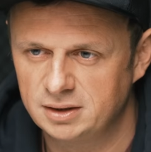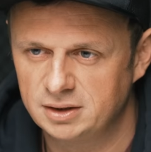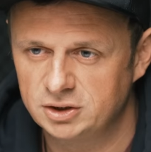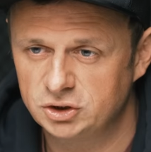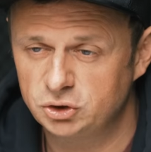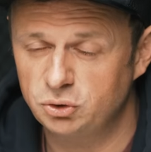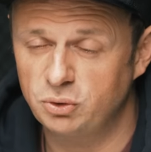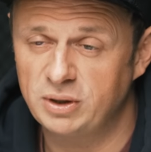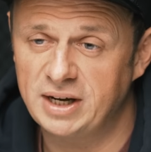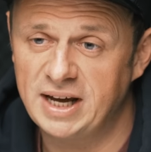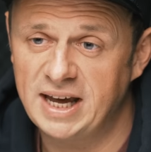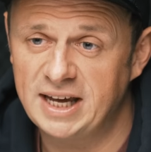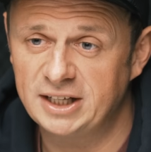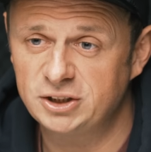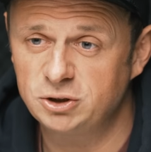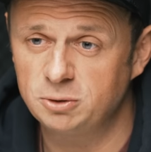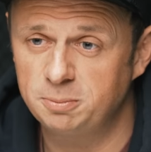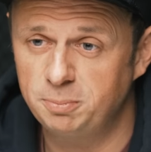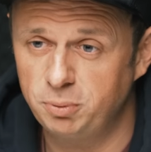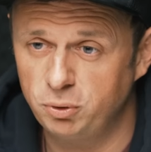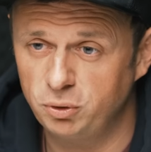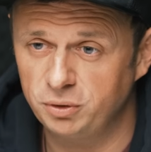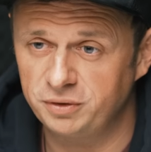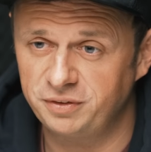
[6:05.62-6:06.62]
So I had
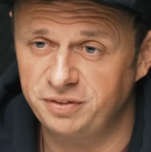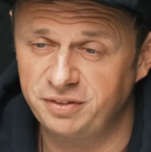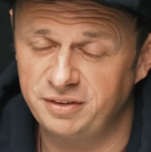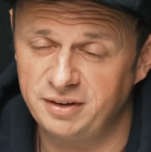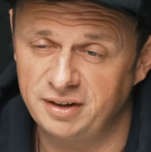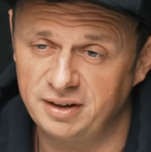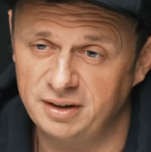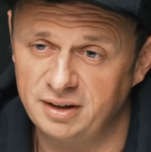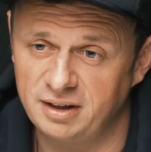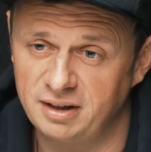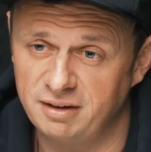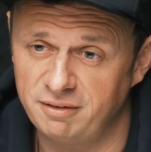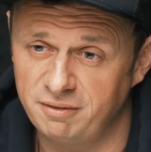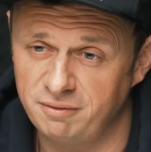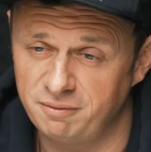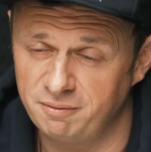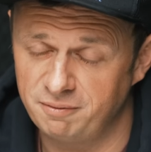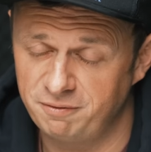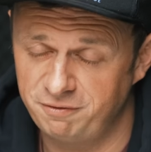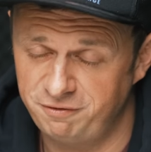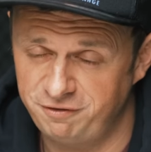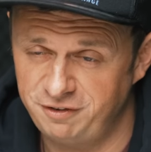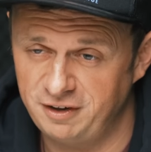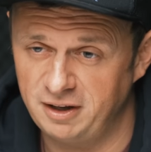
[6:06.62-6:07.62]
to put the
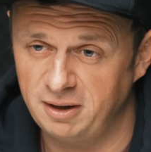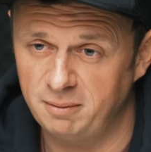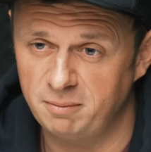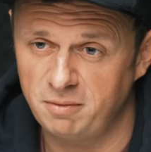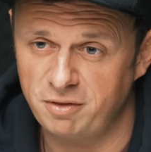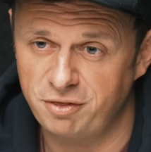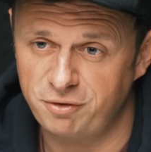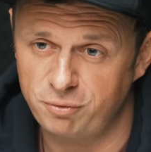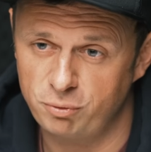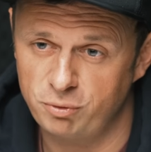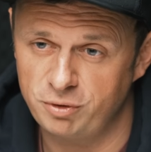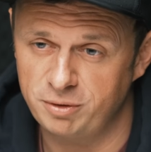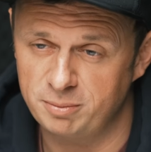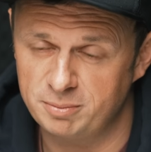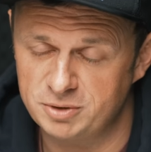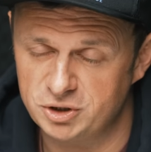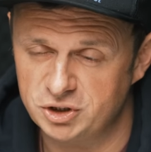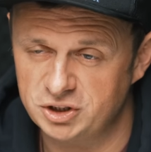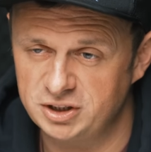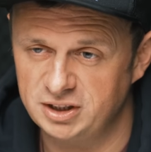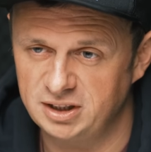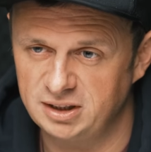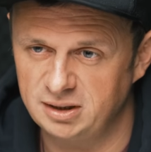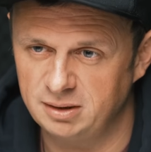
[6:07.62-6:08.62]
film through the
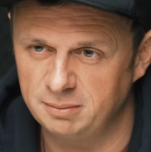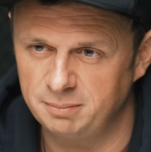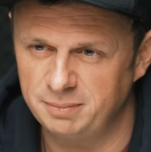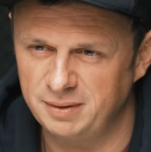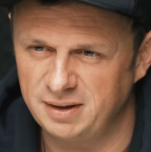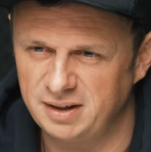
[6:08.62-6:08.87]
machine,